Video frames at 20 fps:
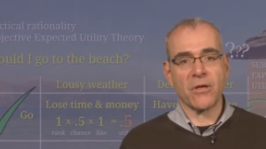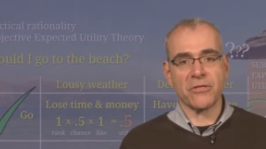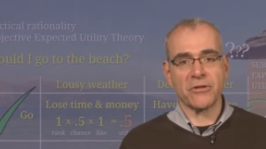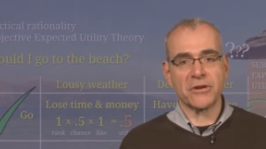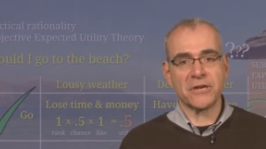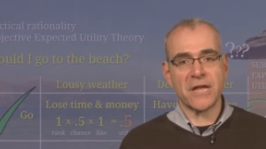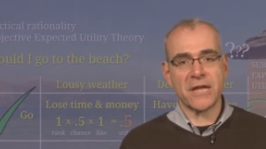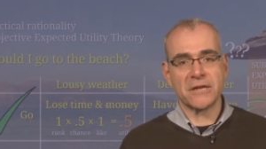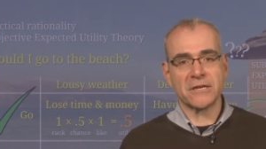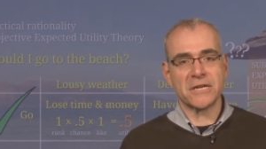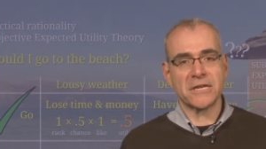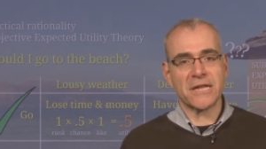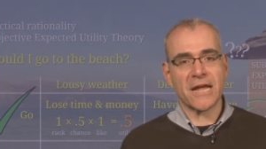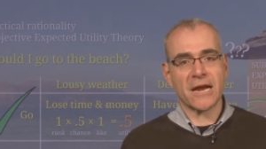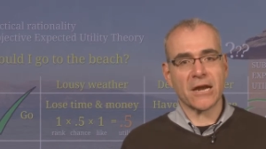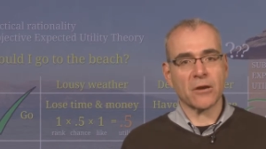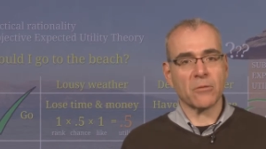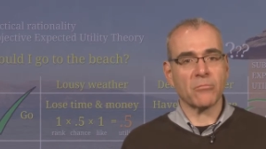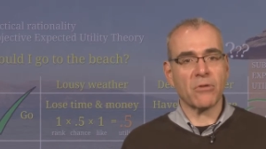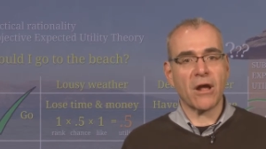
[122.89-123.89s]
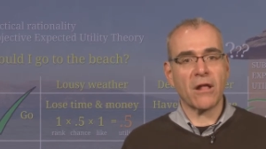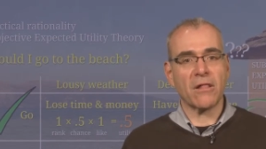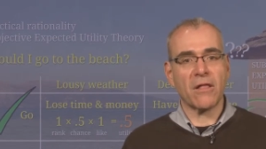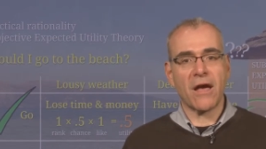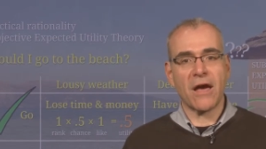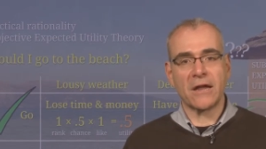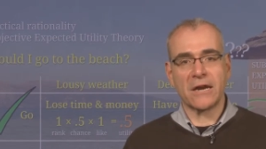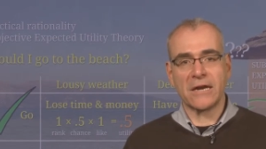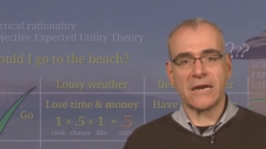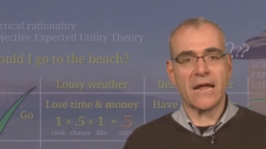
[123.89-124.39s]
whether to take an
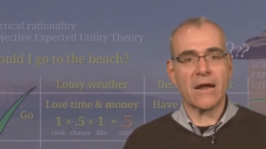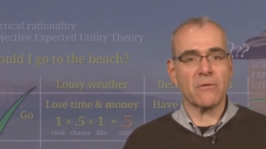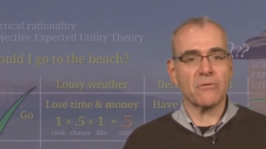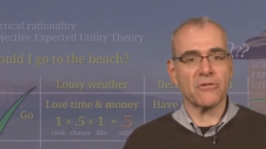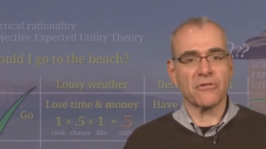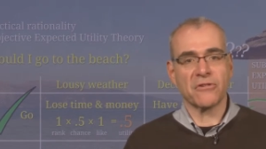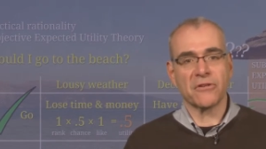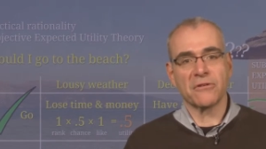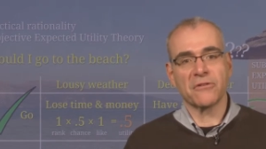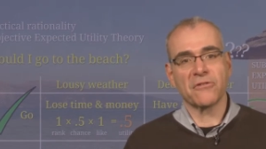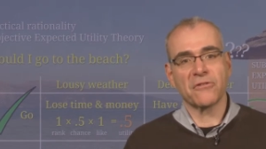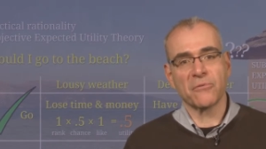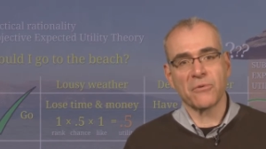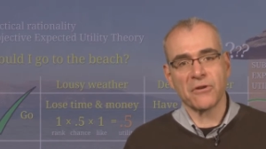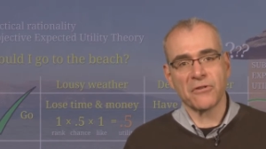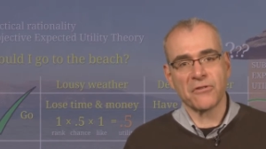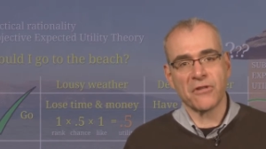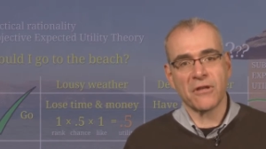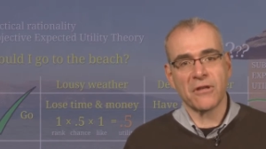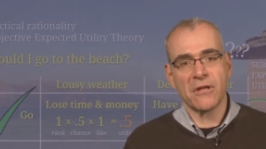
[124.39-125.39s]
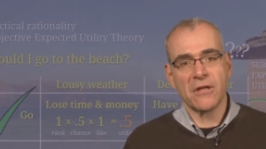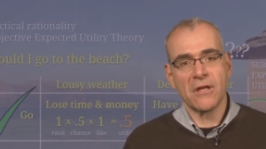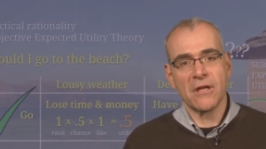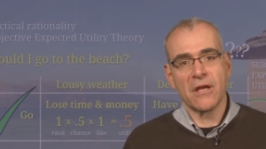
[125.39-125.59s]
umbrella on a day where there's a,